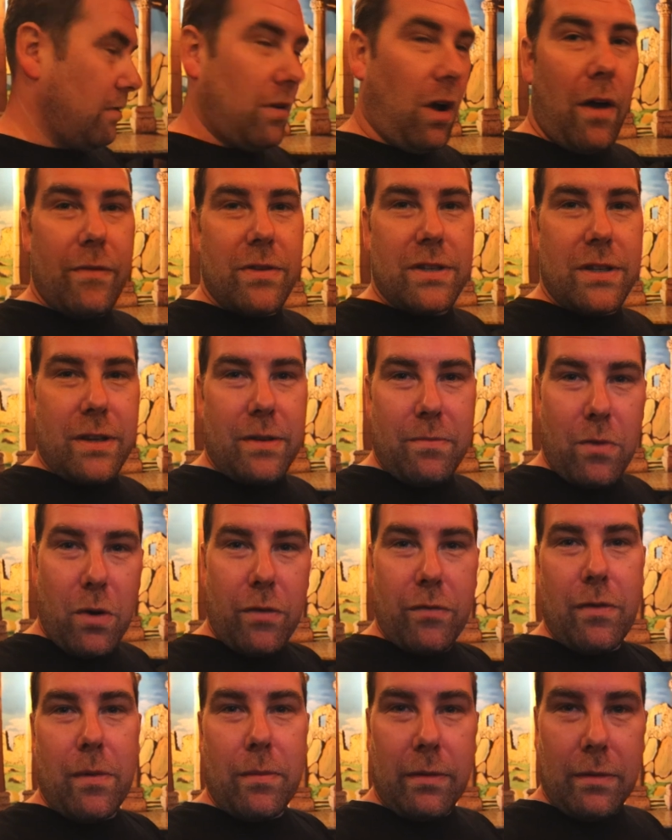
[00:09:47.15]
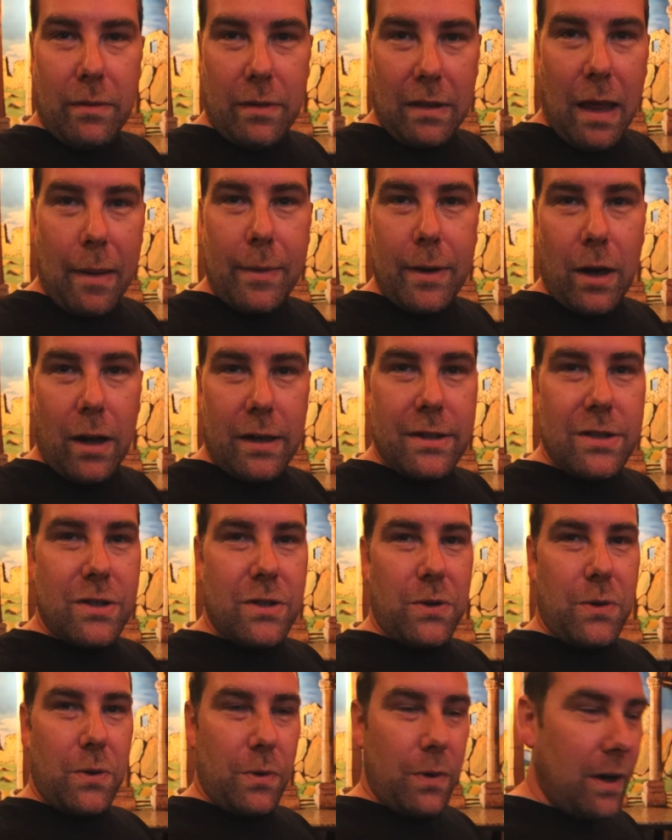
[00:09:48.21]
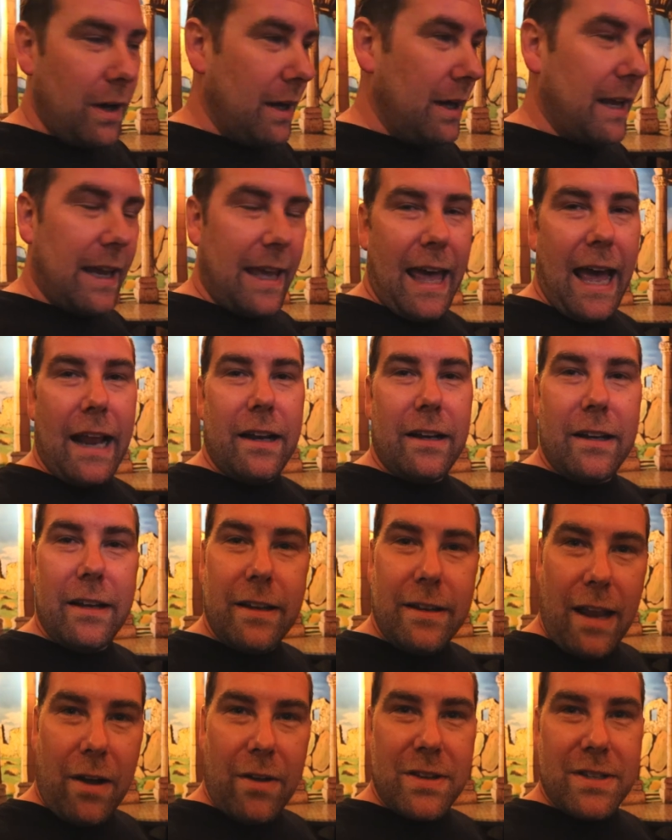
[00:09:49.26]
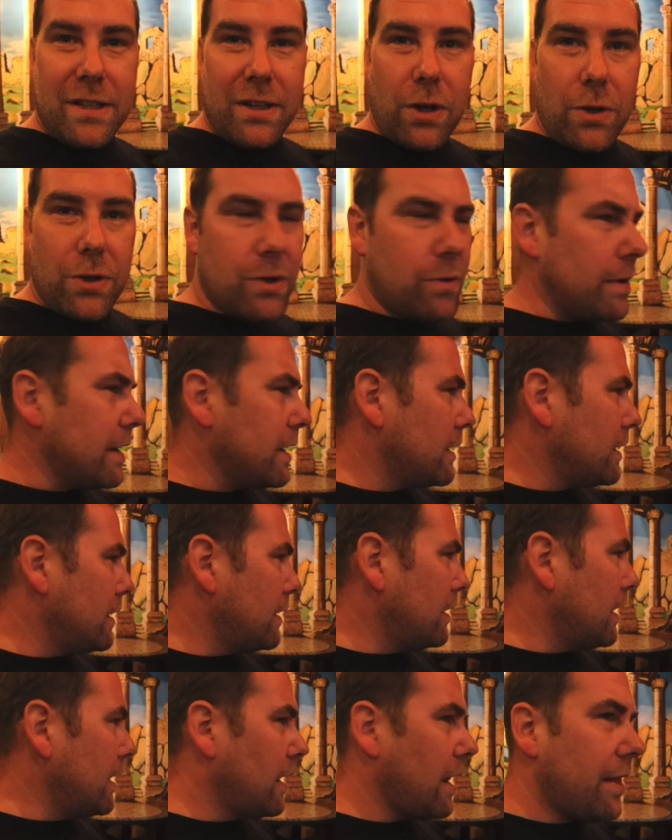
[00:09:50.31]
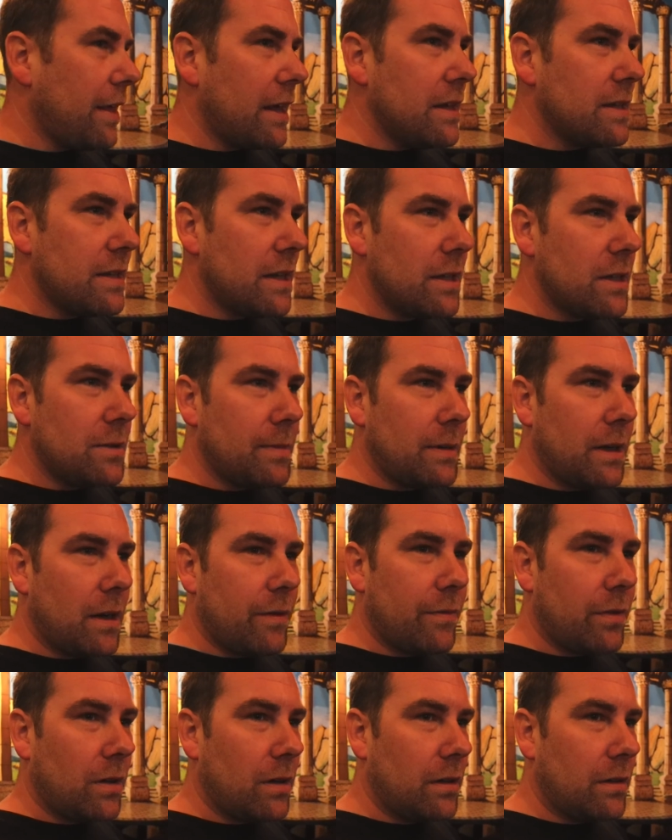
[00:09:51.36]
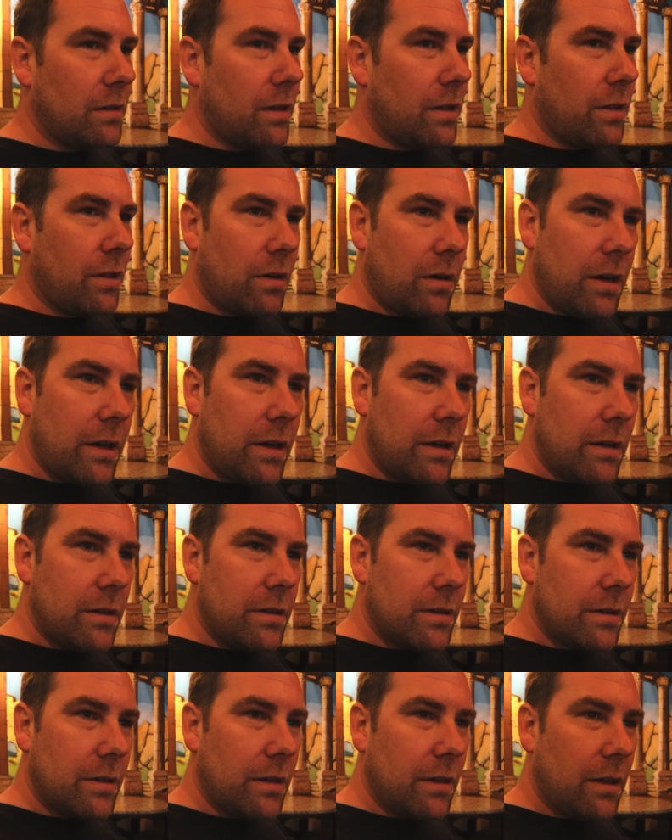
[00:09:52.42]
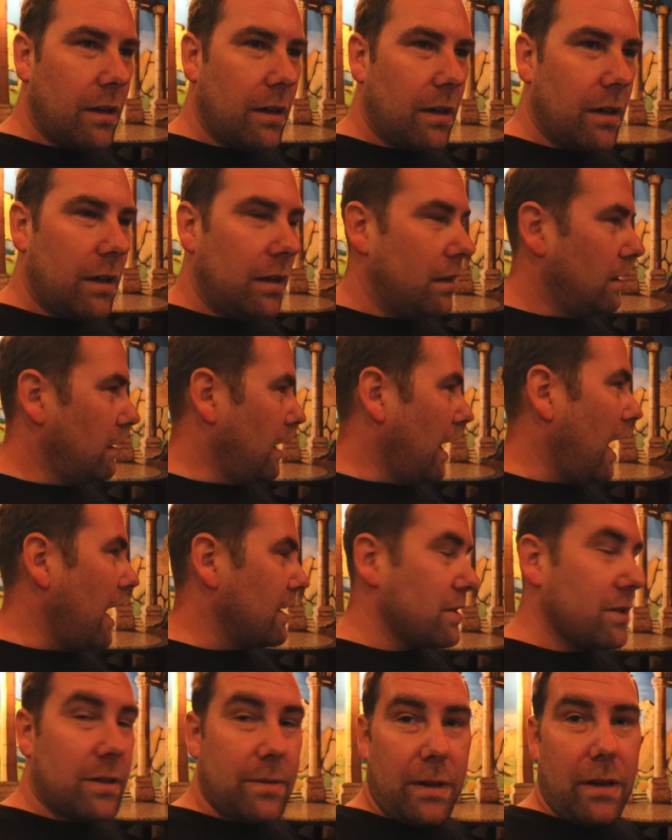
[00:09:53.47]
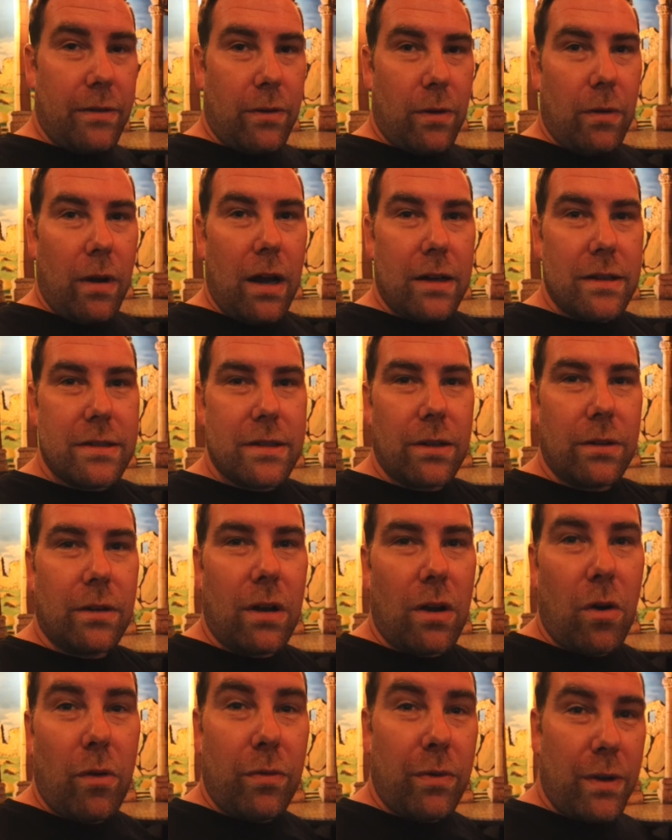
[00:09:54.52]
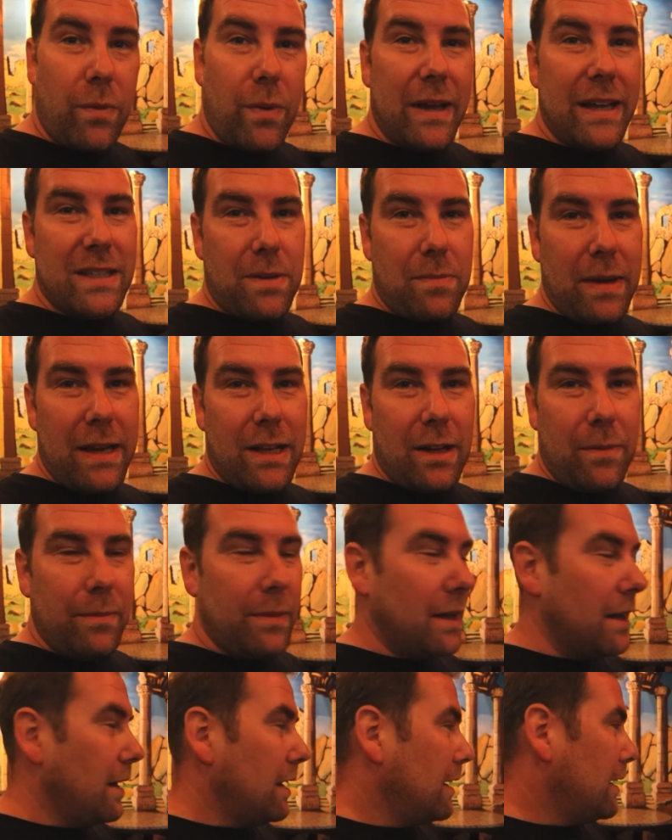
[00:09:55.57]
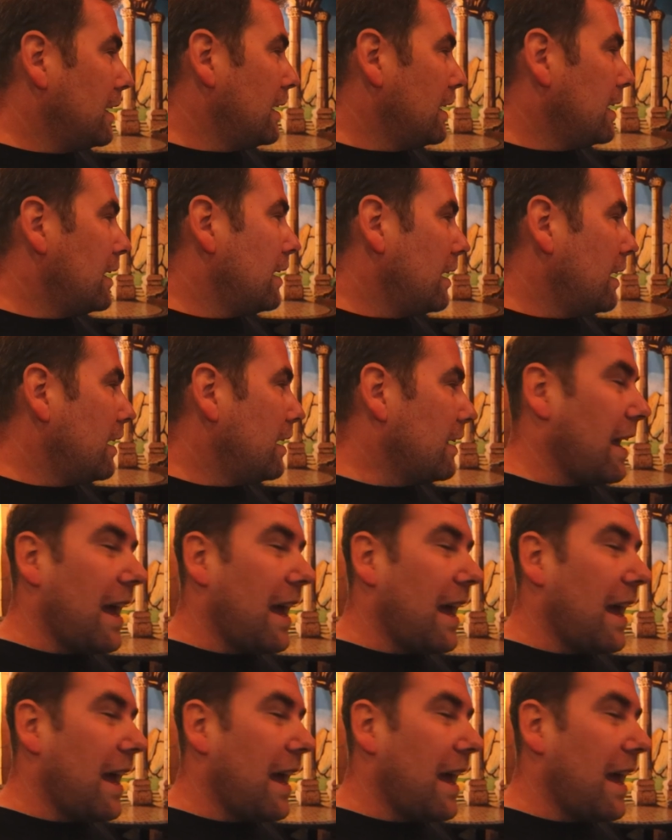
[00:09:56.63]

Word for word: obviously moved from Lebanon to Canada, and now he's in Costa Rica, and I think he said he's been here for 30 years. Oh wow! Yeah, so he's been here for a while. So Most hopefully we get to, to meet Costa him. Costa Rica, they don't leave.